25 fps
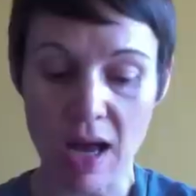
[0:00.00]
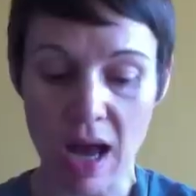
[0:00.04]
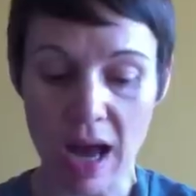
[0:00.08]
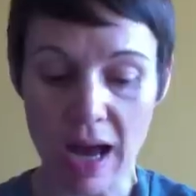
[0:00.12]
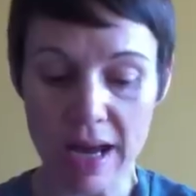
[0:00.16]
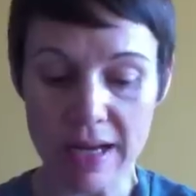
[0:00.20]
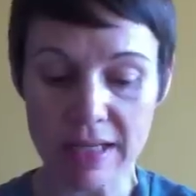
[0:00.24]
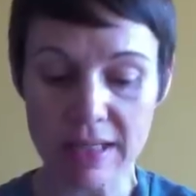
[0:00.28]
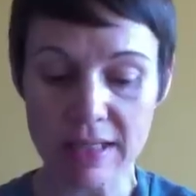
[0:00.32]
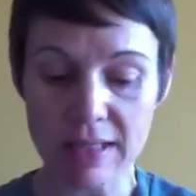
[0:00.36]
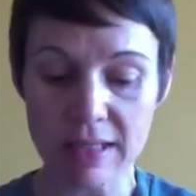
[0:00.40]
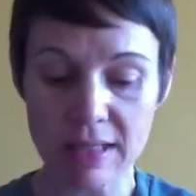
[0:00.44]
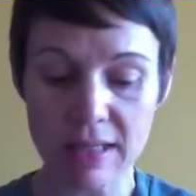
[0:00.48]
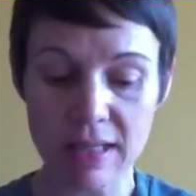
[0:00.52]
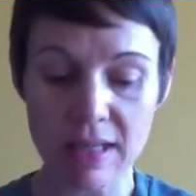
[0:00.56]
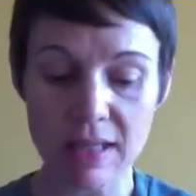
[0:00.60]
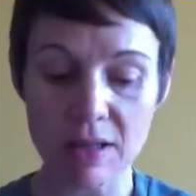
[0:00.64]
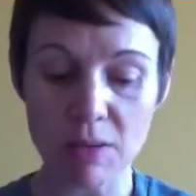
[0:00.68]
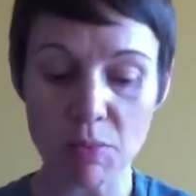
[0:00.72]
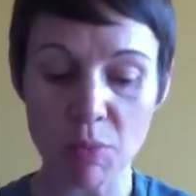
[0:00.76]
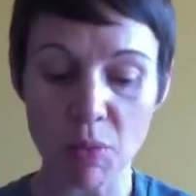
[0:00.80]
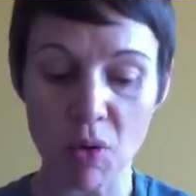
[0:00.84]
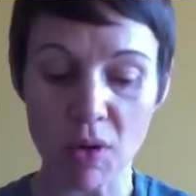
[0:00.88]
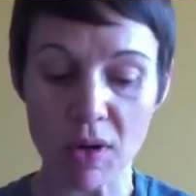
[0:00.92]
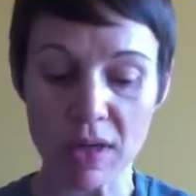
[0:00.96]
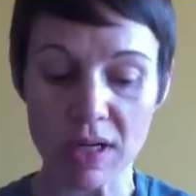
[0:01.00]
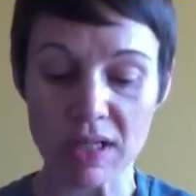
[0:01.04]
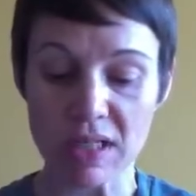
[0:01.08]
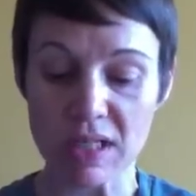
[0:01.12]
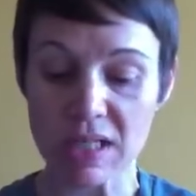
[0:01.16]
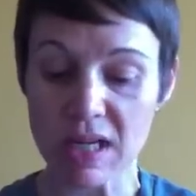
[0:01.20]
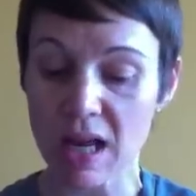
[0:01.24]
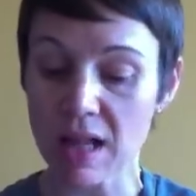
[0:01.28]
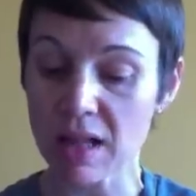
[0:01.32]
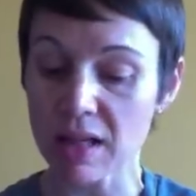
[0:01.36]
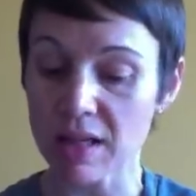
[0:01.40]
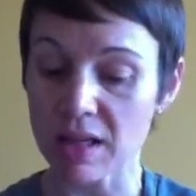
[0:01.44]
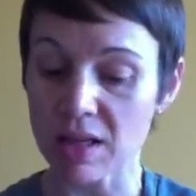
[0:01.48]
I didn't see the point in
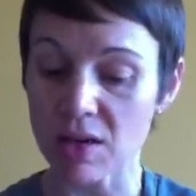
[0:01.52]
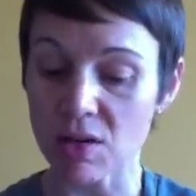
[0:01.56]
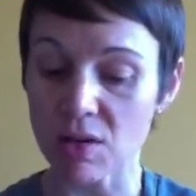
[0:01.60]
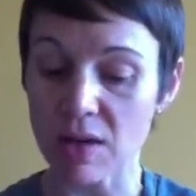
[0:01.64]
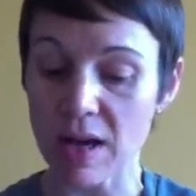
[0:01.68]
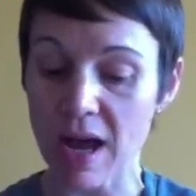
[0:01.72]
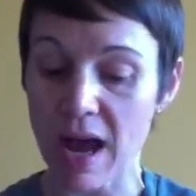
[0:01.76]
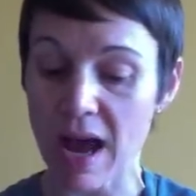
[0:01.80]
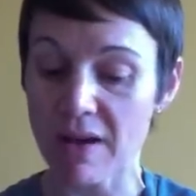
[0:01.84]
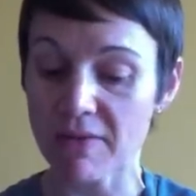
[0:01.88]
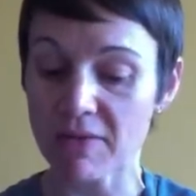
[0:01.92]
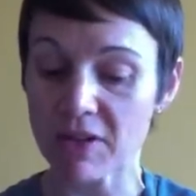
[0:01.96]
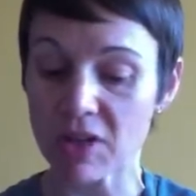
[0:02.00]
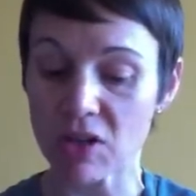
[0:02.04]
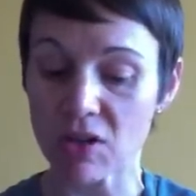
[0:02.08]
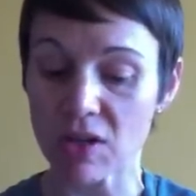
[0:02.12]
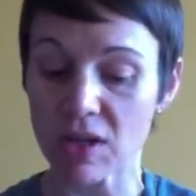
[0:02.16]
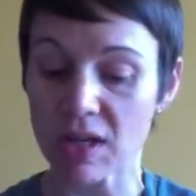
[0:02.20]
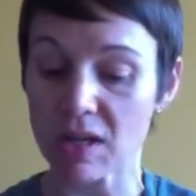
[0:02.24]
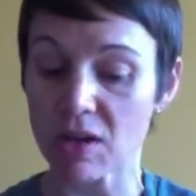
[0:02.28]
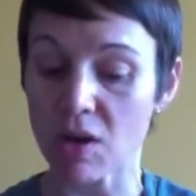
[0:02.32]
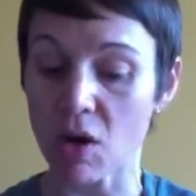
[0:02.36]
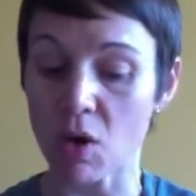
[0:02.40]
telling you and having you get